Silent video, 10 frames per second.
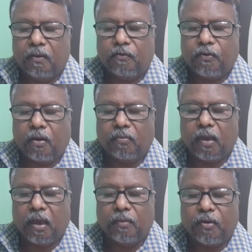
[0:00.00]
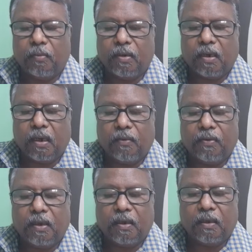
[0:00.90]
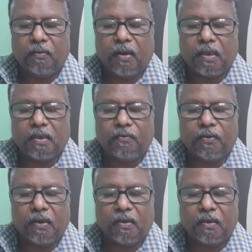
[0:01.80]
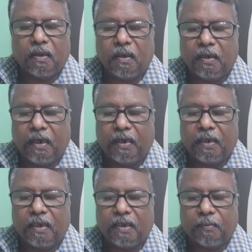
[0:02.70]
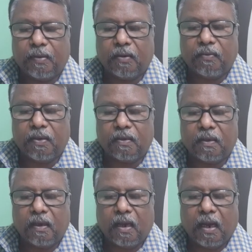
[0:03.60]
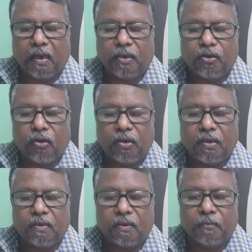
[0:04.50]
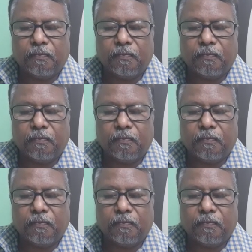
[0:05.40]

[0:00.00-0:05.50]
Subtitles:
From the abdominal cavity, the vas deferens enters the pelvis and joins